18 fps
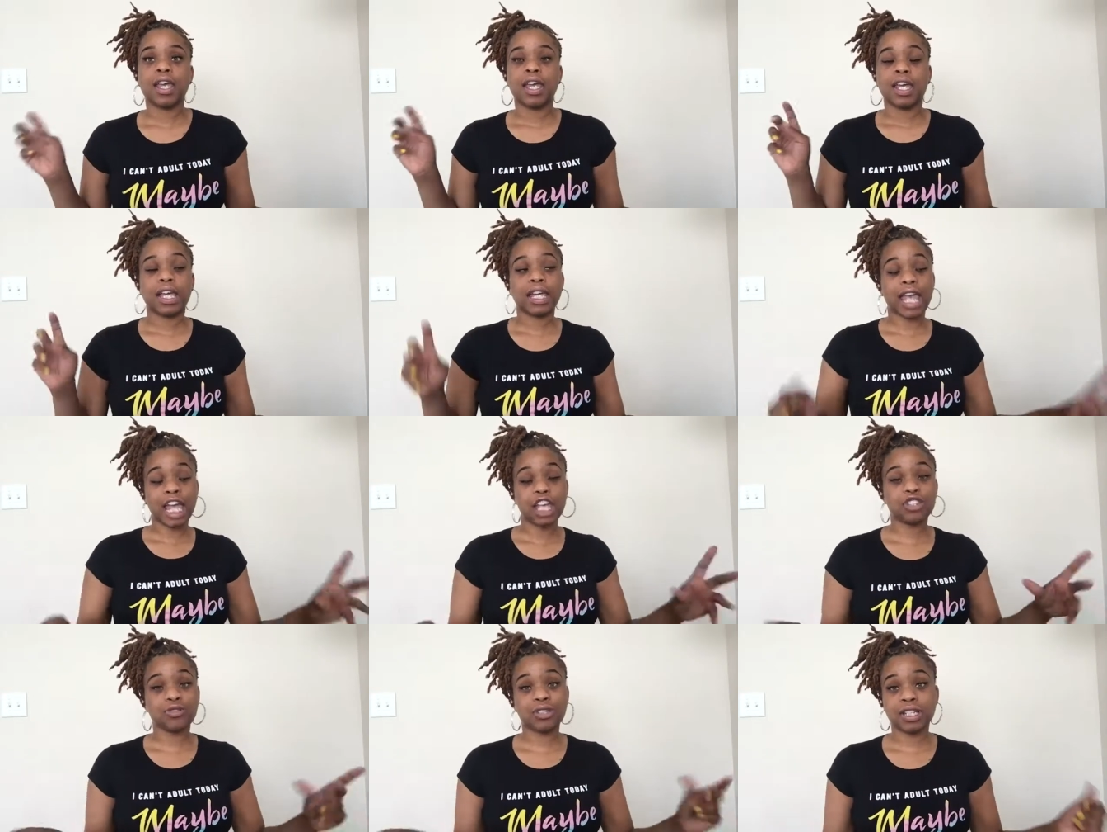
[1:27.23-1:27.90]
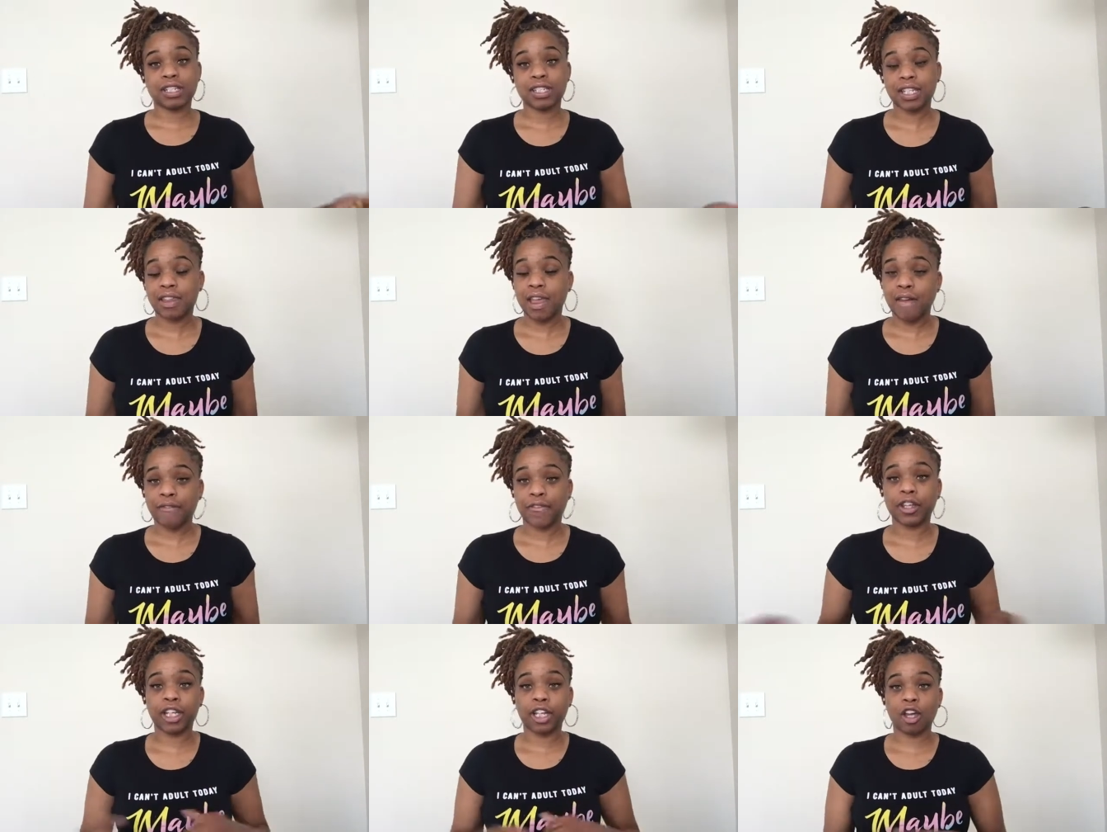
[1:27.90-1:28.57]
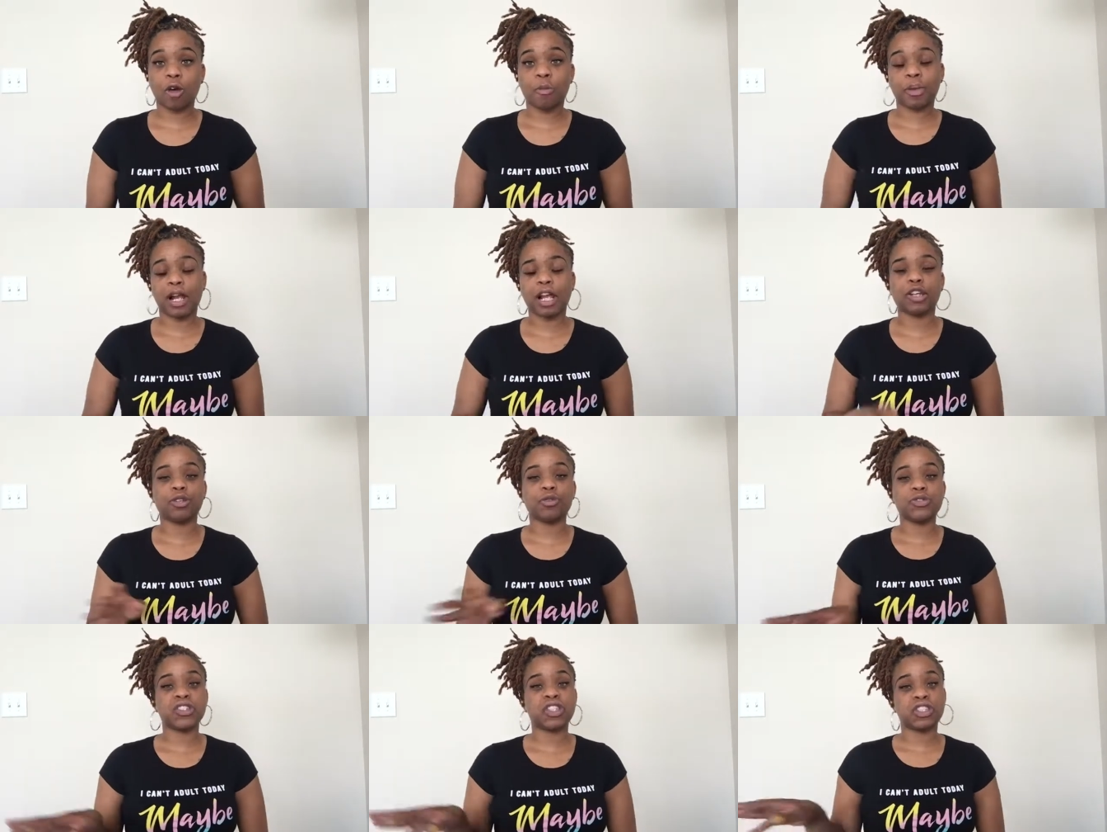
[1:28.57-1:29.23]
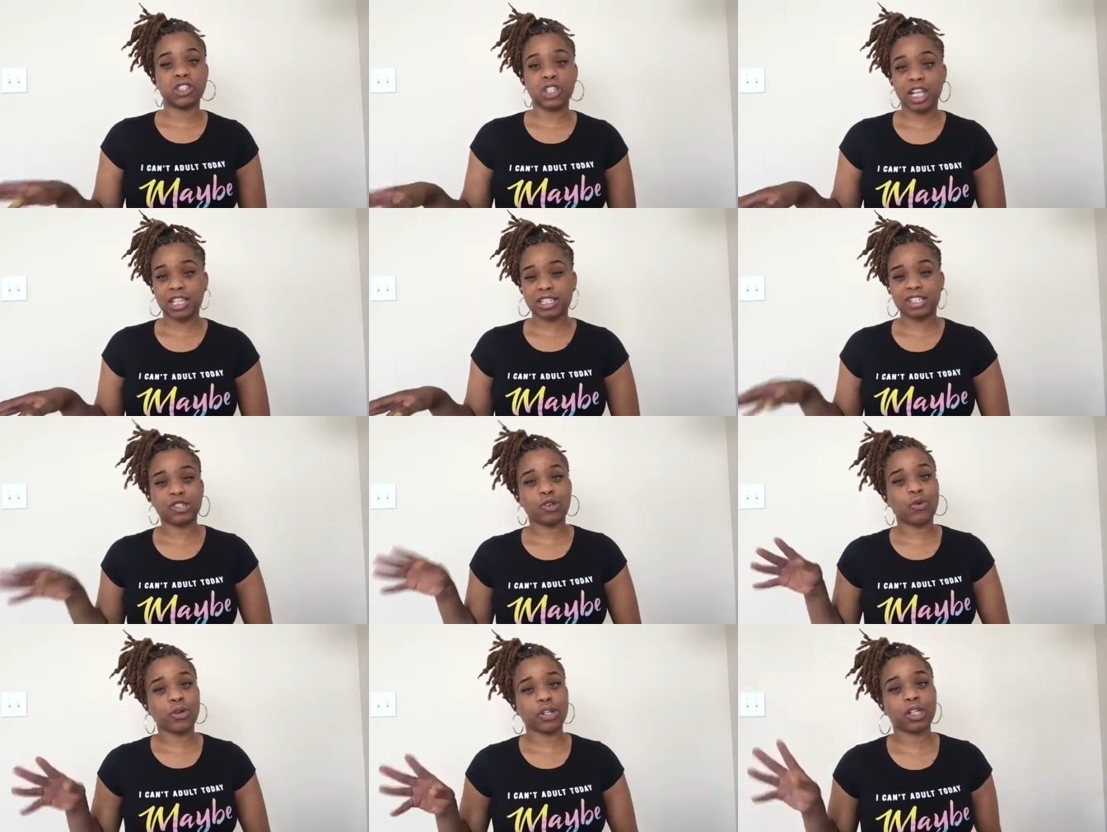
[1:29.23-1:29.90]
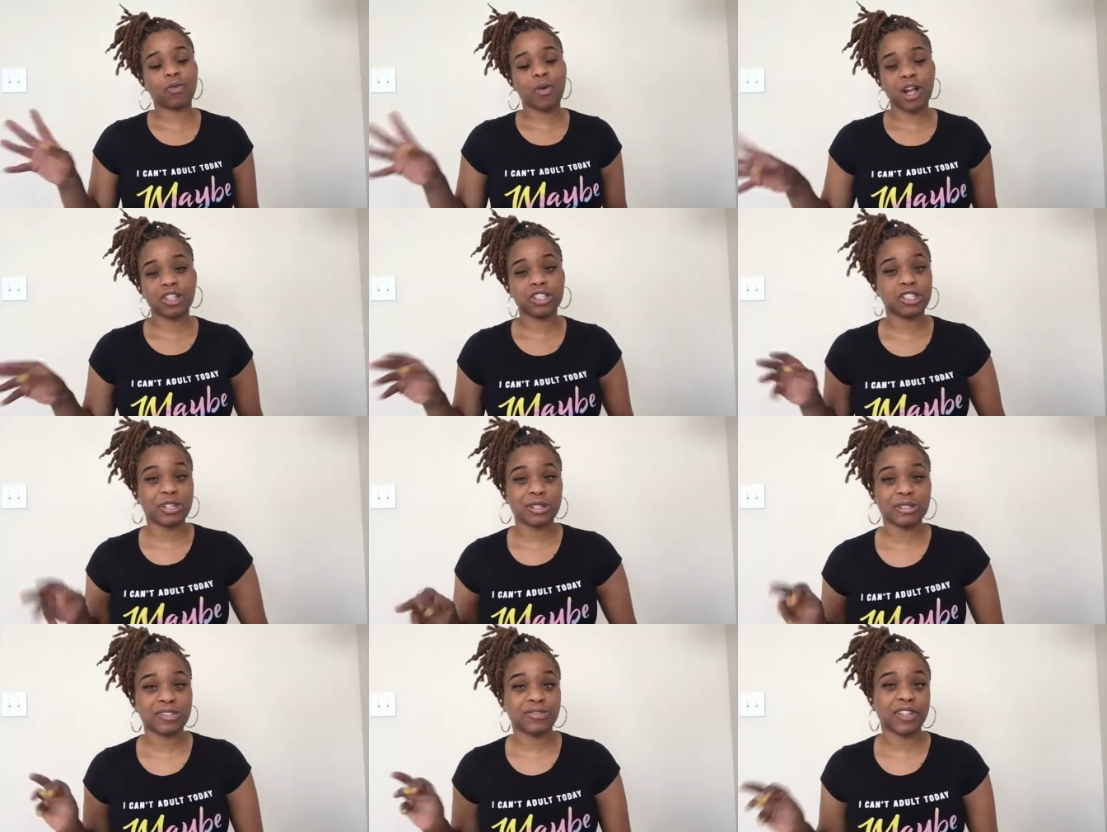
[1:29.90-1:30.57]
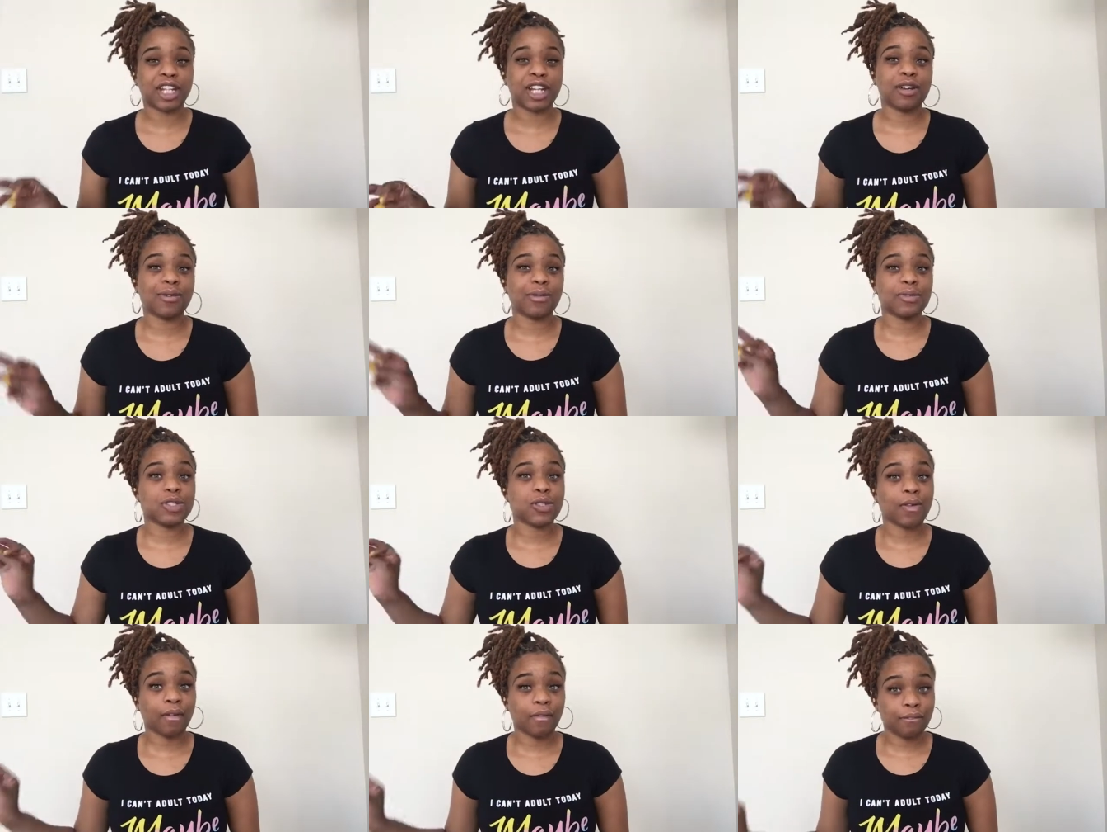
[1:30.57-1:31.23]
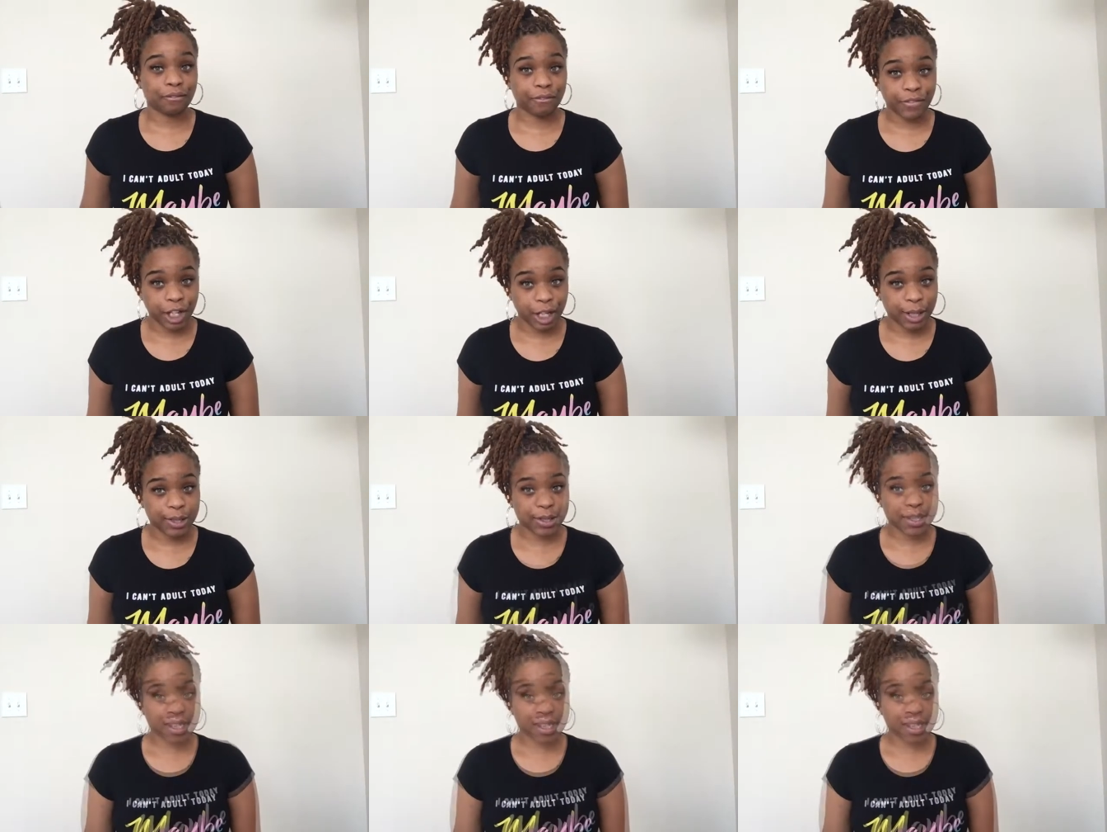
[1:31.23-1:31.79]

in case you didn't see that video, but I do suggest going to watch those videos first.